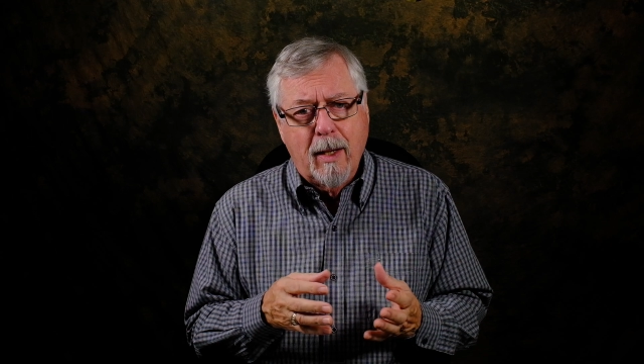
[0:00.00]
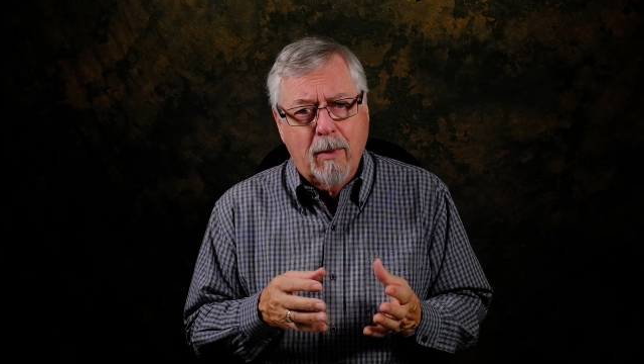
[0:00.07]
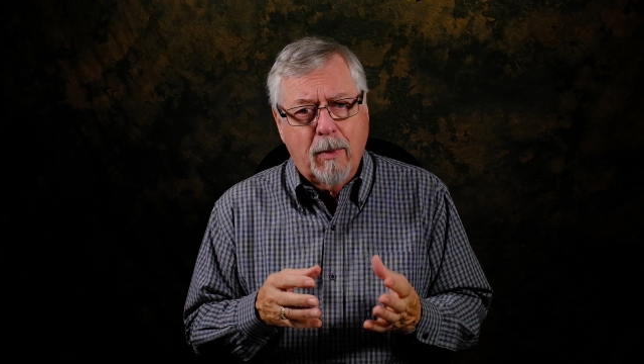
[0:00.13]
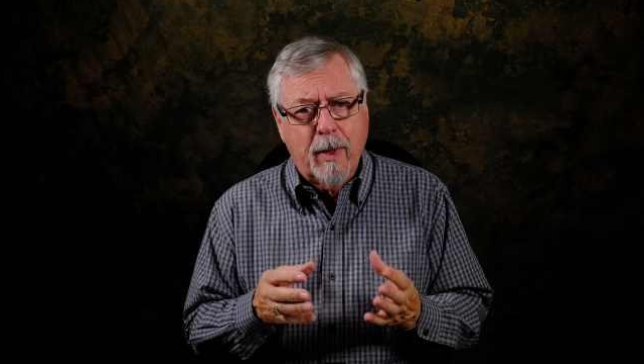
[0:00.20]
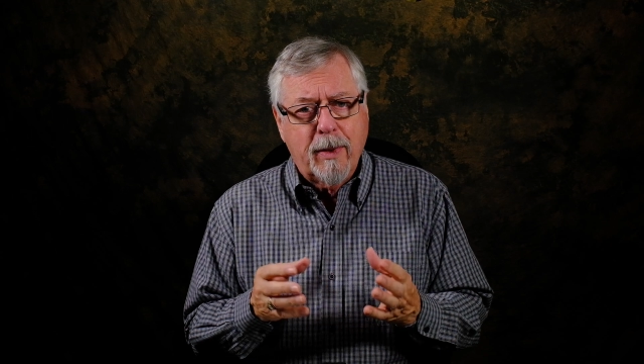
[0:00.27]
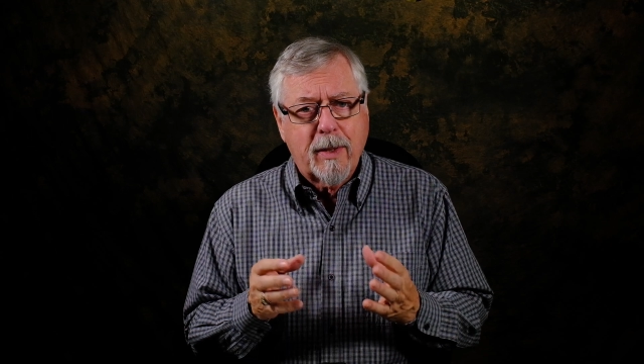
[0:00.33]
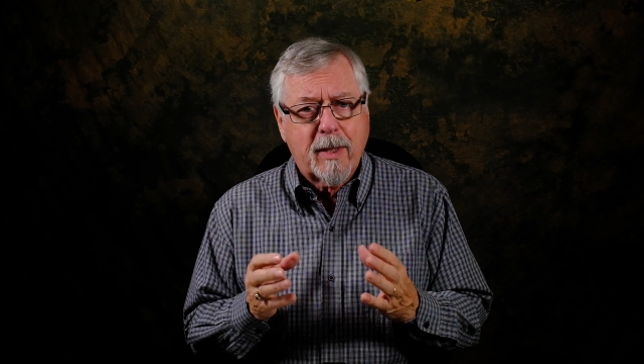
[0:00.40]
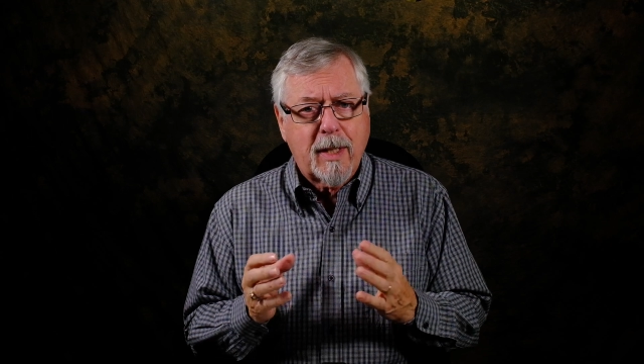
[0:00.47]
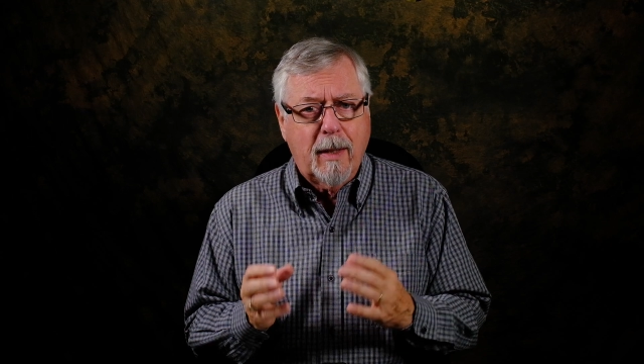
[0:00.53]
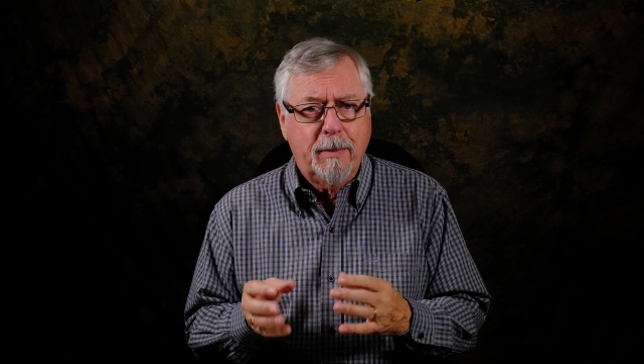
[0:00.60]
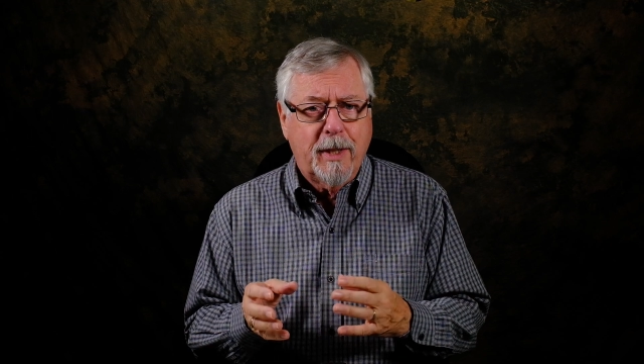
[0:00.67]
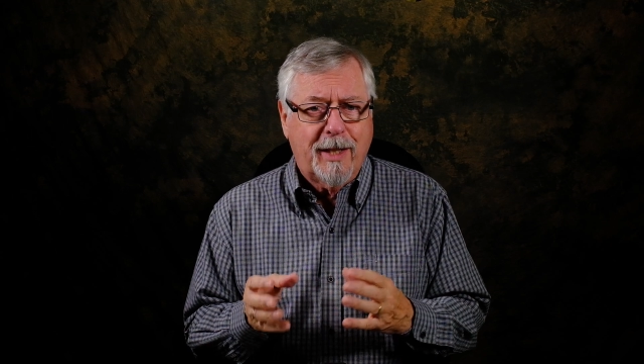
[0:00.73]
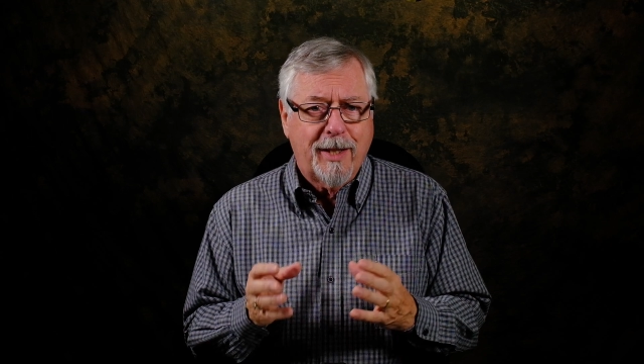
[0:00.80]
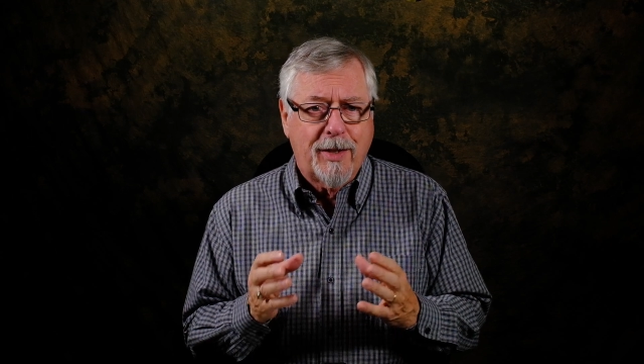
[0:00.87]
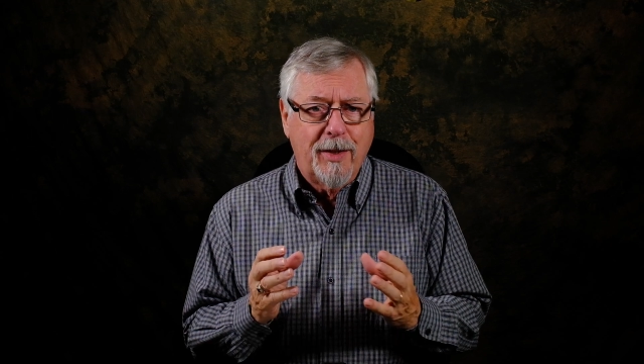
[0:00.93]
When the
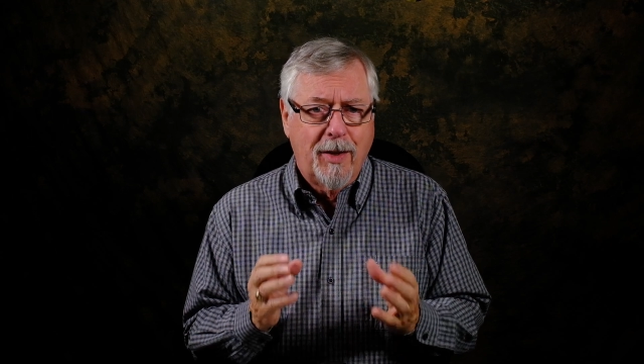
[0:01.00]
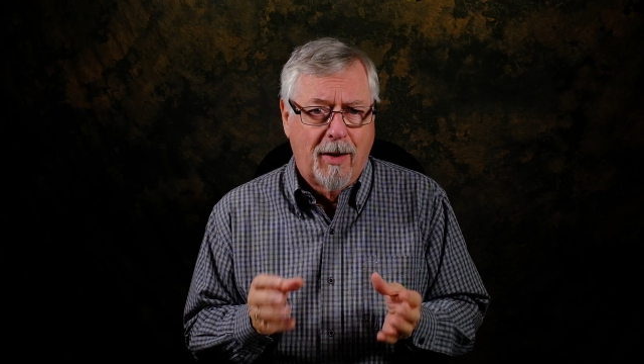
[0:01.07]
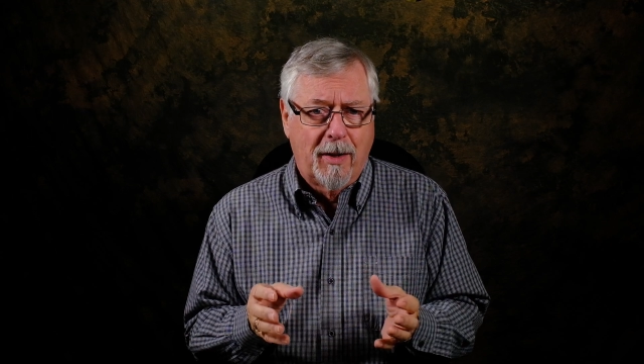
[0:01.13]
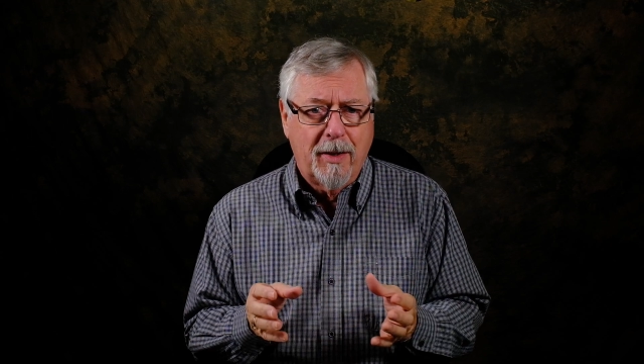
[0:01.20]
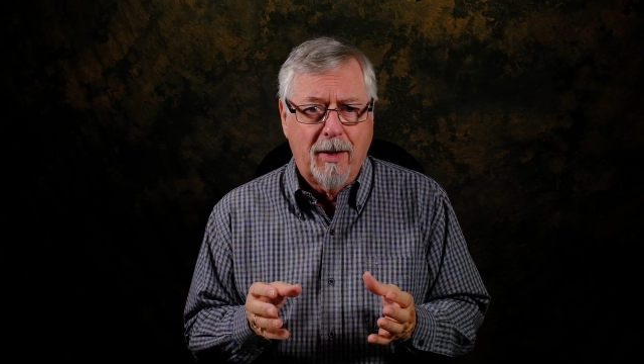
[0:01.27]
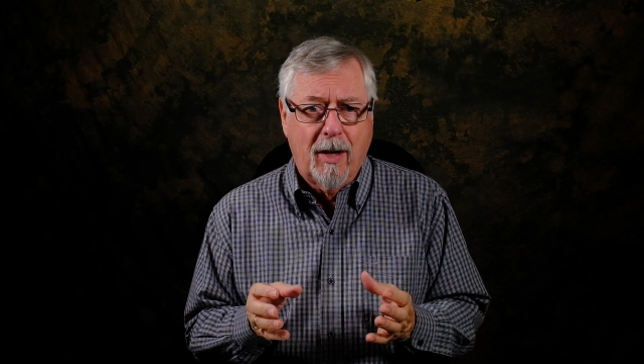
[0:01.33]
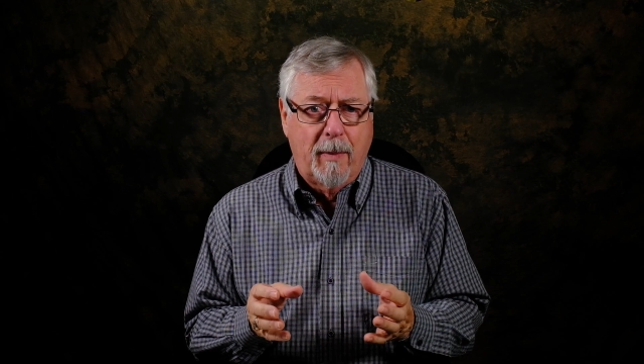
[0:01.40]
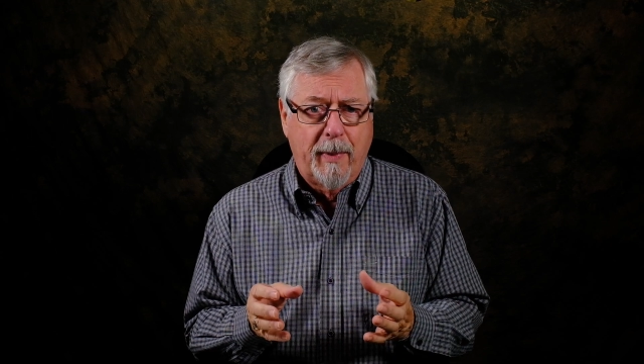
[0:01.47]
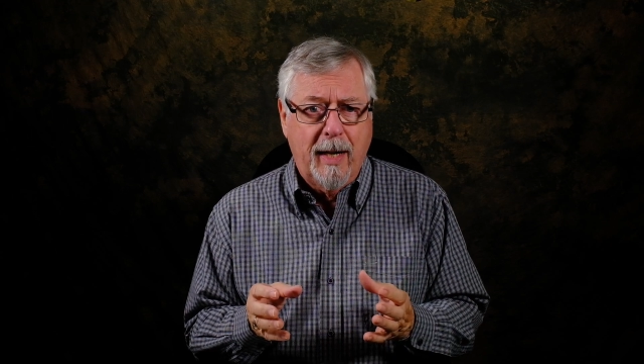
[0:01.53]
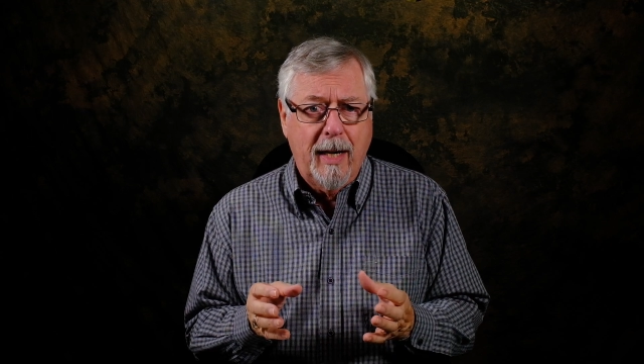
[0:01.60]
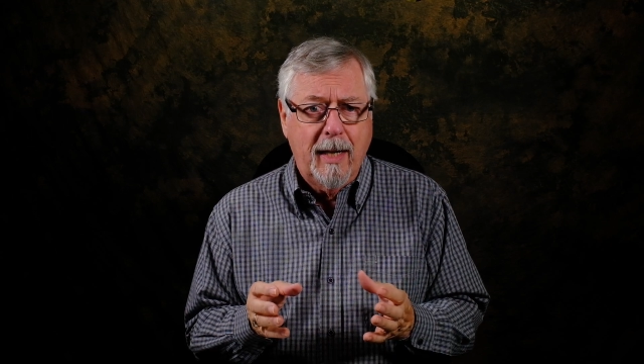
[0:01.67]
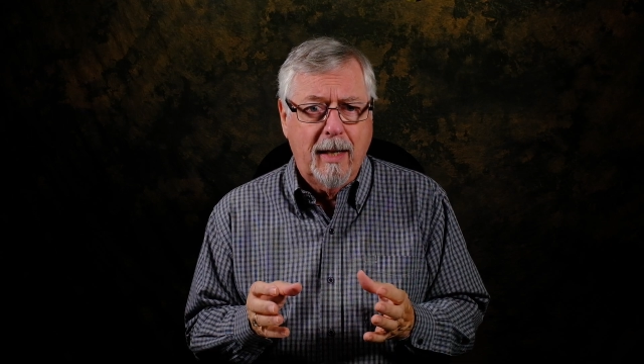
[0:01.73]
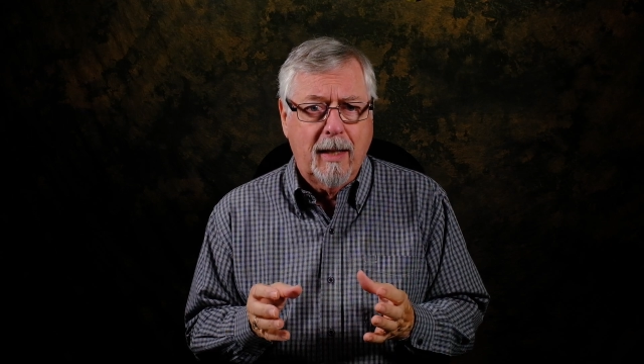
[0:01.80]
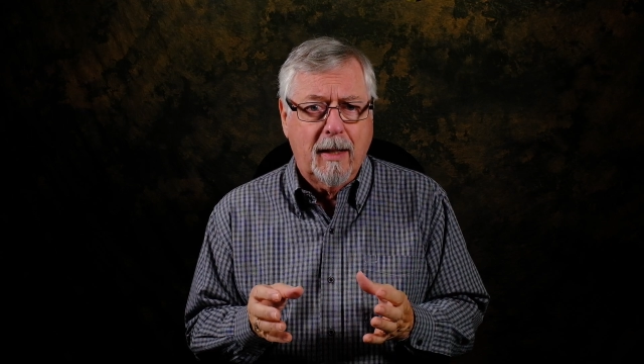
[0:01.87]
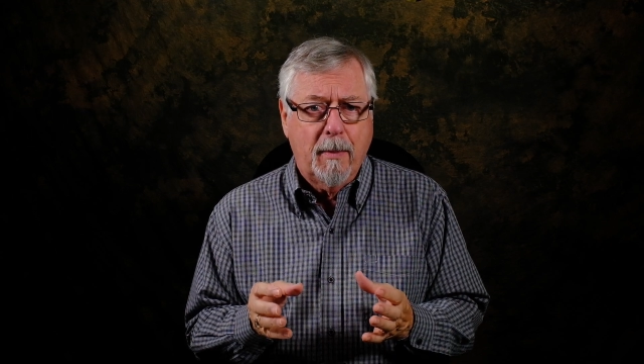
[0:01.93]
subject is not
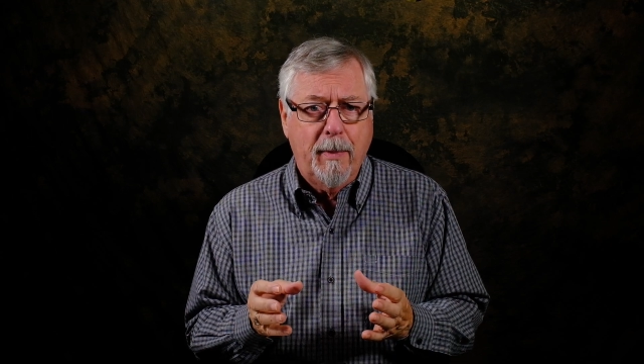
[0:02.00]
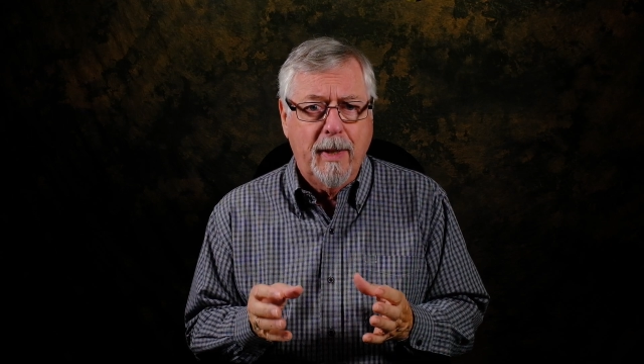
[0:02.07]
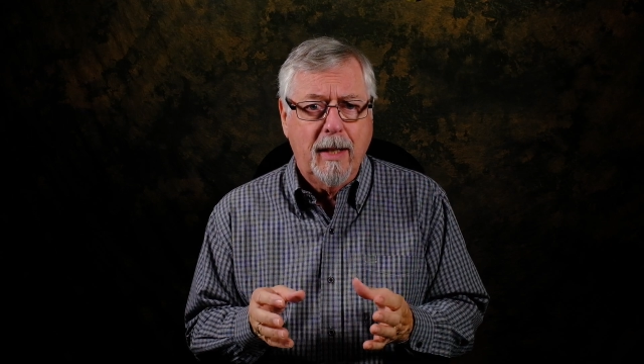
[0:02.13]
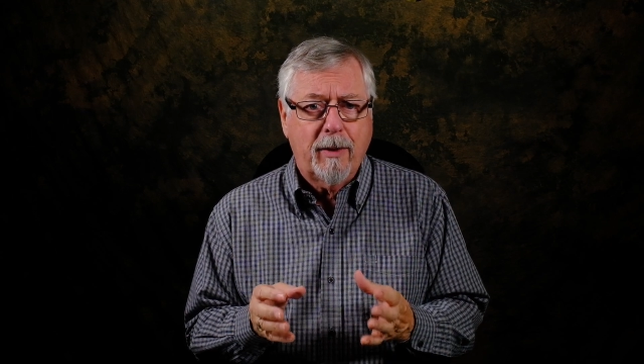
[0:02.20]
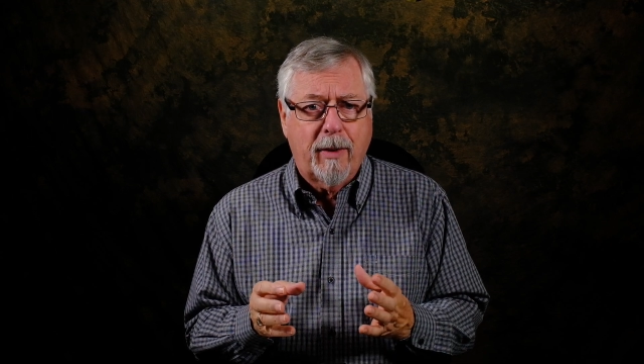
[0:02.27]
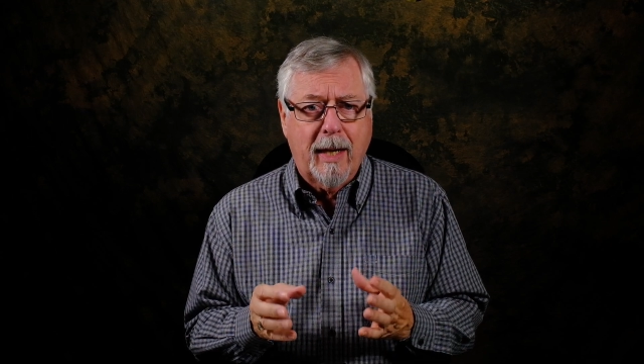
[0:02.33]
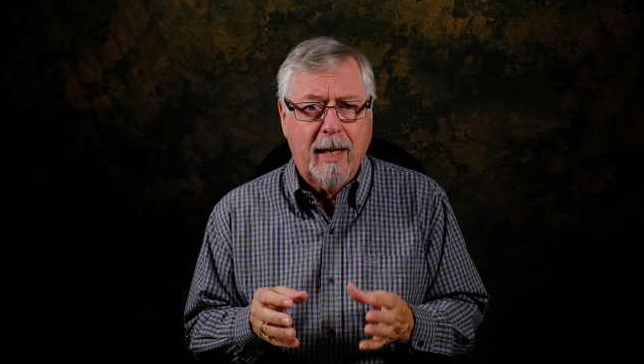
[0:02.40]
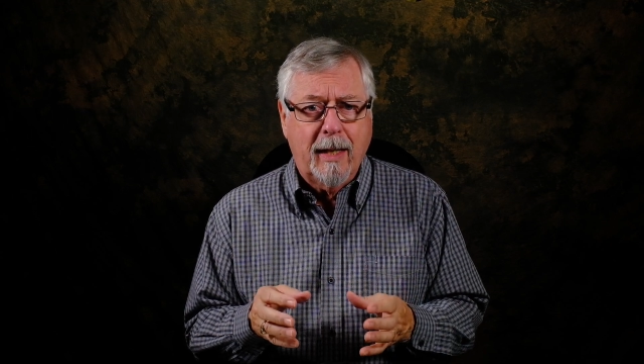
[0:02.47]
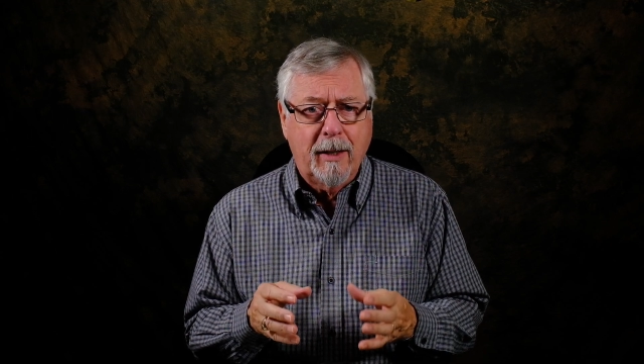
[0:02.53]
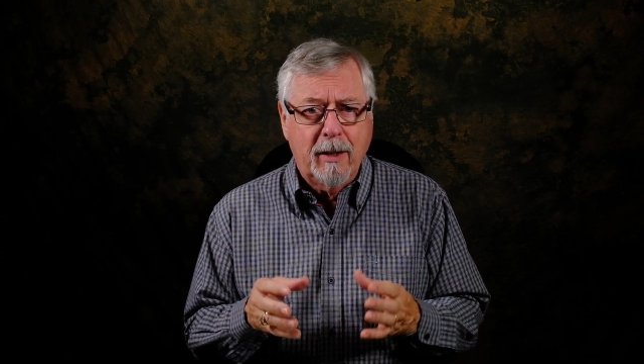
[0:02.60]
dominating the metering,